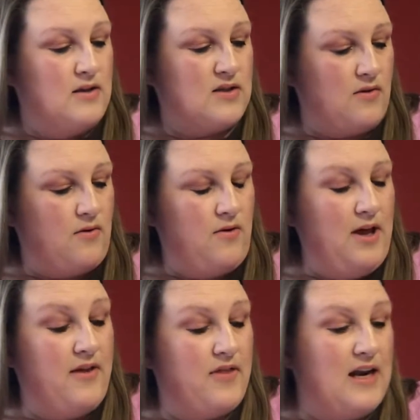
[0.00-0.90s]
So
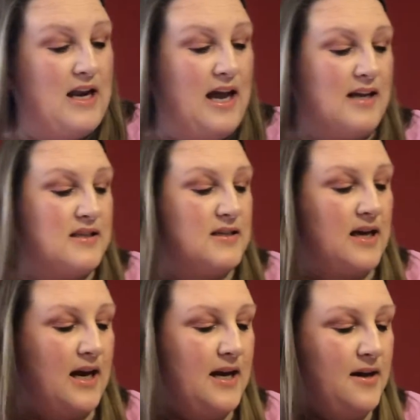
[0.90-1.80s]
the next
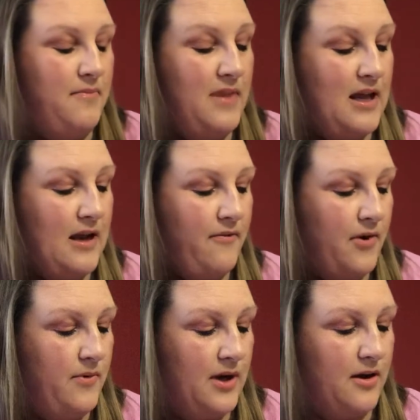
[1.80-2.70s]
item that
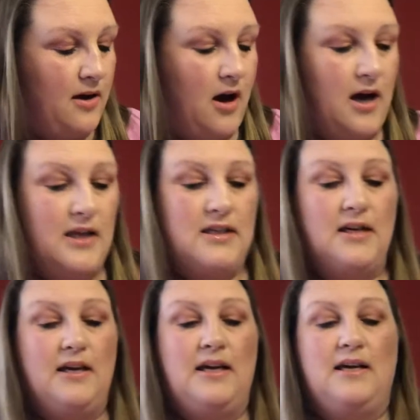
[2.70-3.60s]
everyone
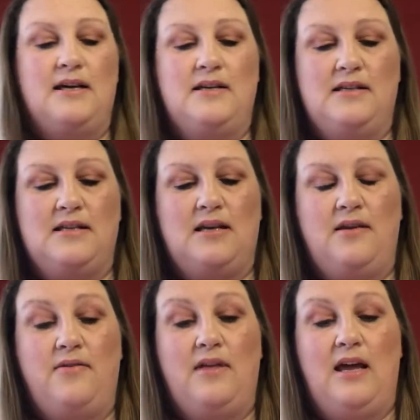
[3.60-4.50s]
got is
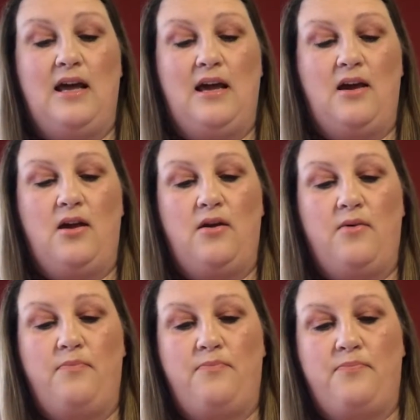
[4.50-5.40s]
the
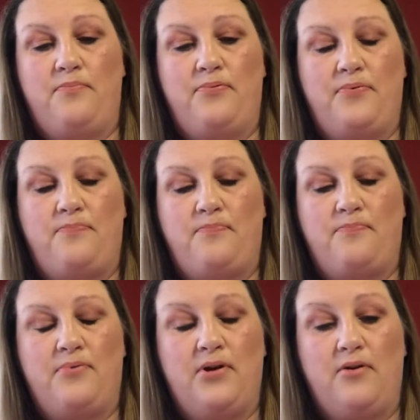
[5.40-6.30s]

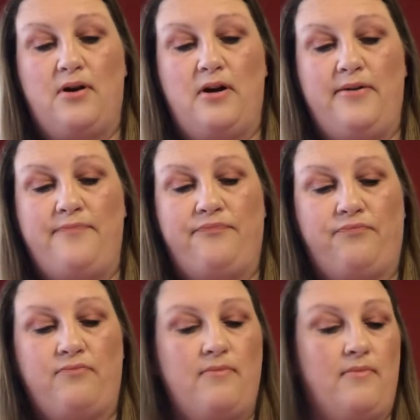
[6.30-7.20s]
Pure
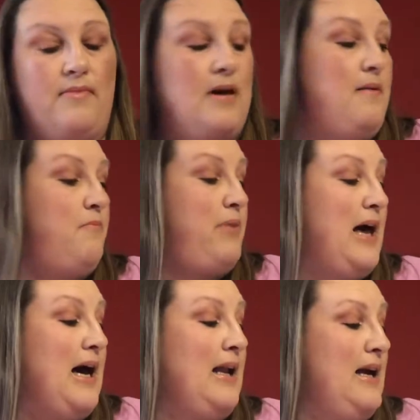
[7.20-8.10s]

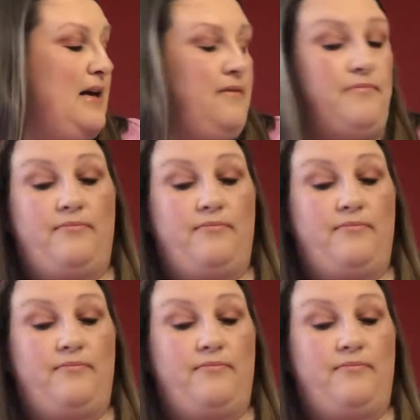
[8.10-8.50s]
palette.